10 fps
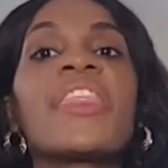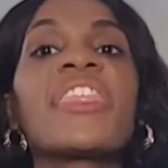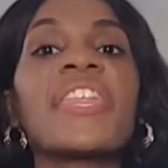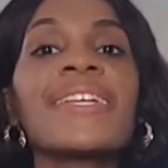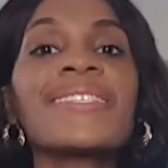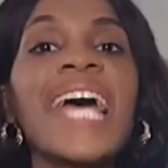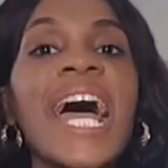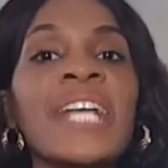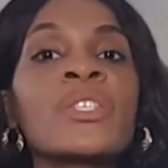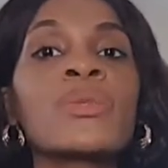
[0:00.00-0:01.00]
This
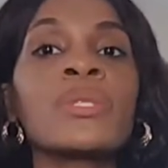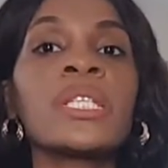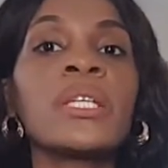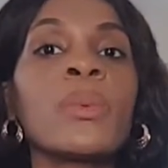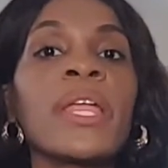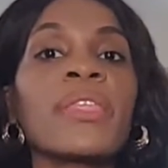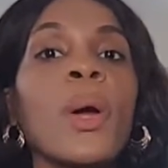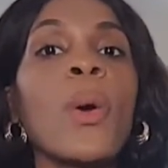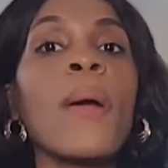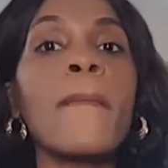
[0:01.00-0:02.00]
has to deal with
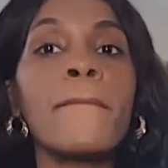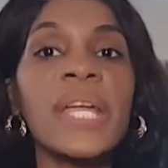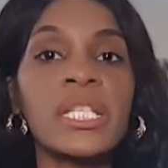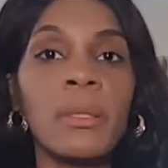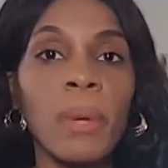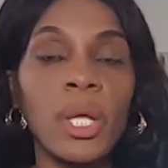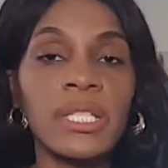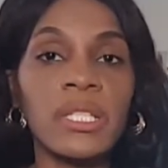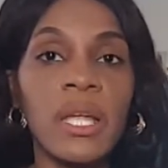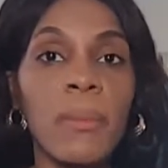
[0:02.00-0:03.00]
our
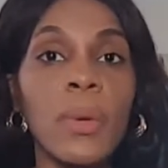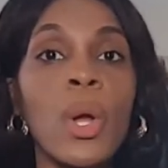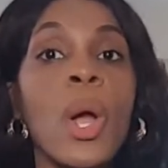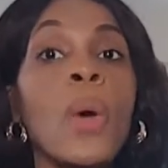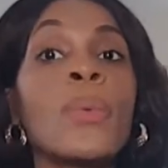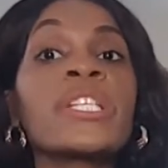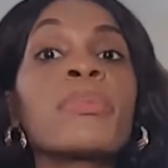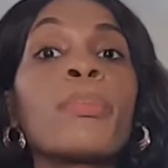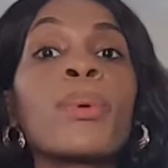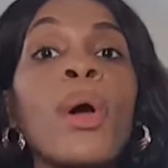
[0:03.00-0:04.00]
metabolism,
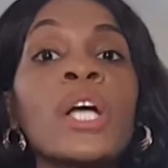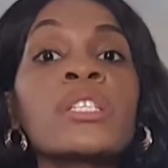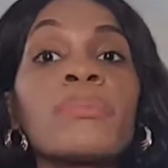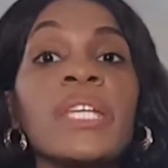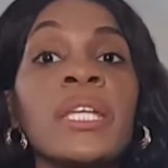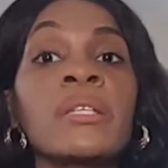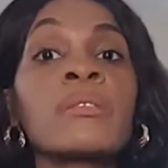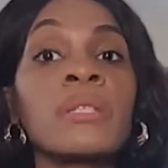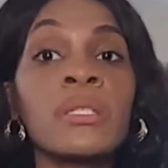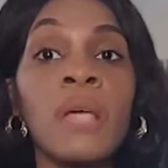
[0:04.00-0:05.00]
which brought me
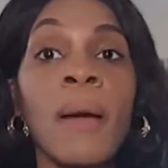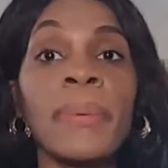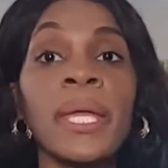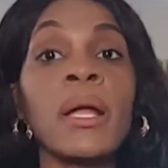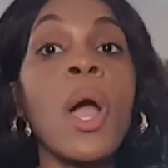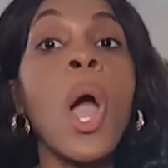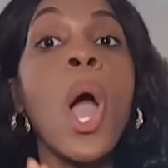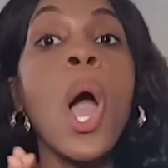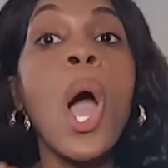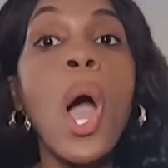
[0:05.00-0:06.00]
to the topic
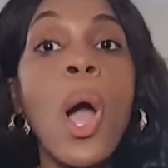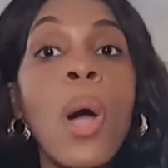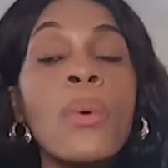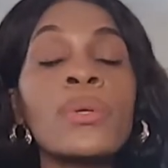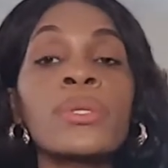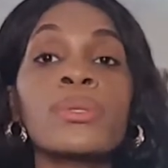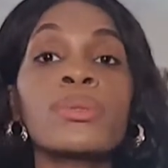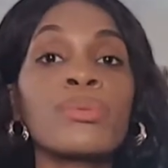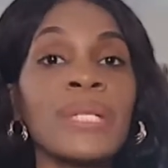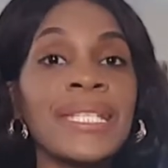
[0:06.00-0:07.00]
how
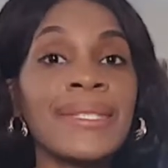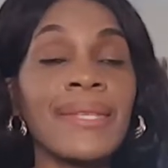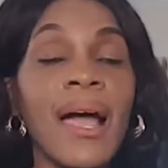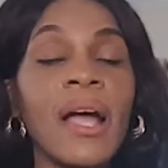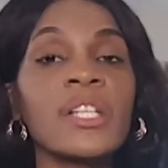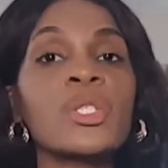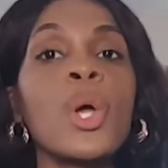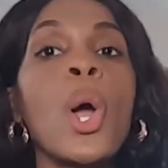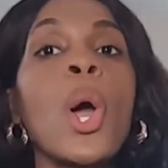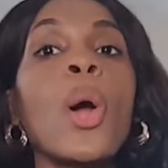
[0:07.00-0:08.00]
to restart
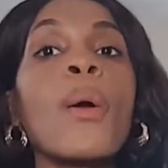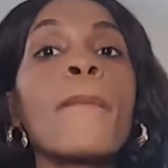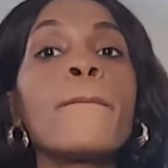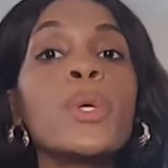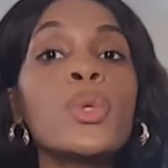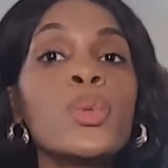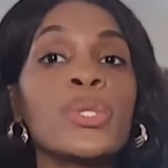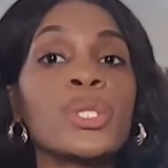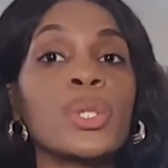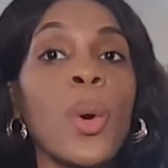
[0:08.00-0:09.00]
or
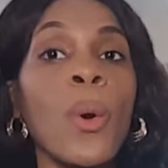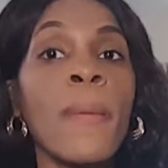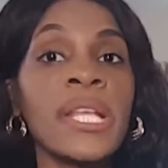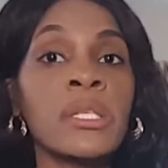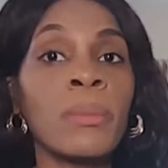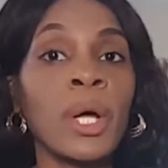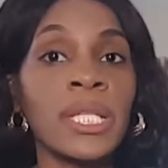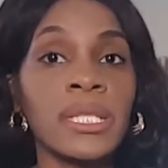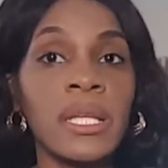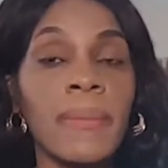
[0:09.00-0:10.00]
boost our
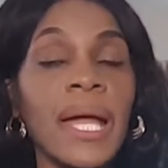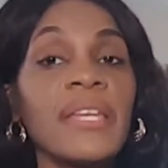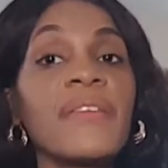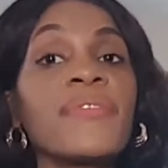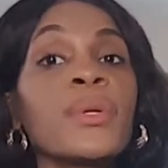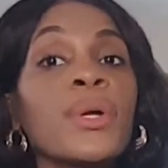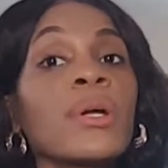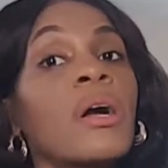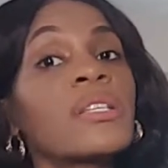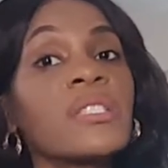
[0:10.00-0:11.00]
metabolism. And if you're
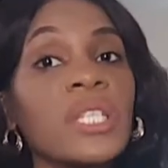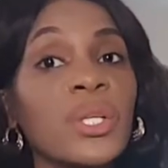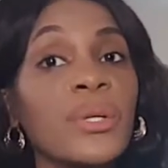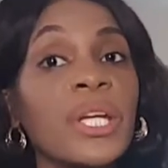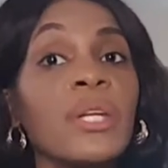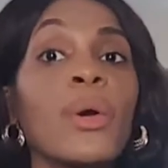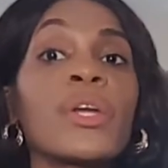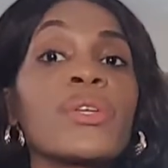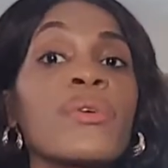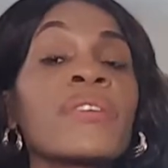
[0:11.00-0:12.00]
considering or
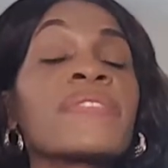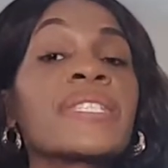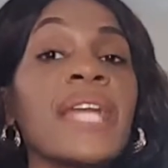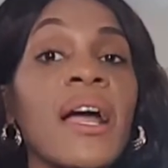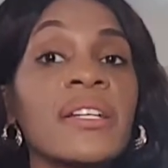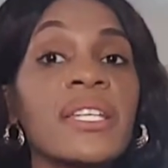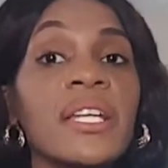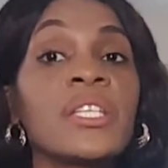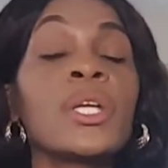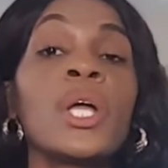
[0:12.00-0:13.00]
you have started